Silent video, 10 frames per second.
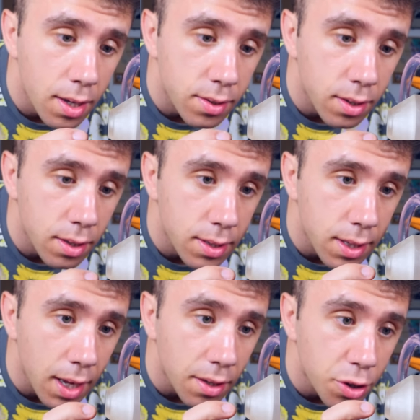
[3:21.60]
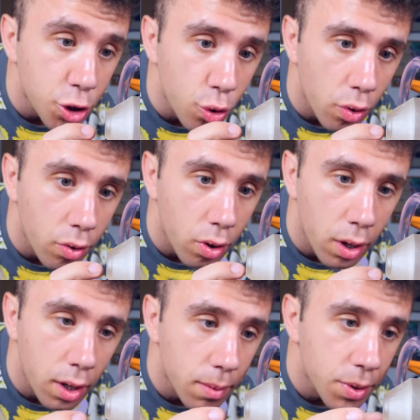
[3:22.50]
as a slightly
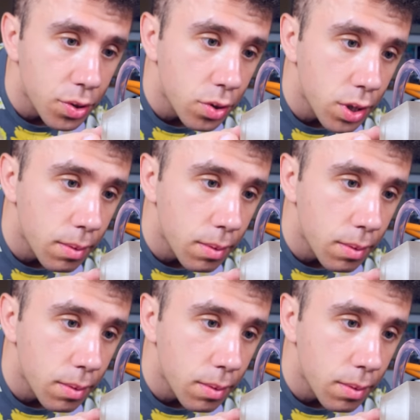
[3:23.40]
shorter uh, combustion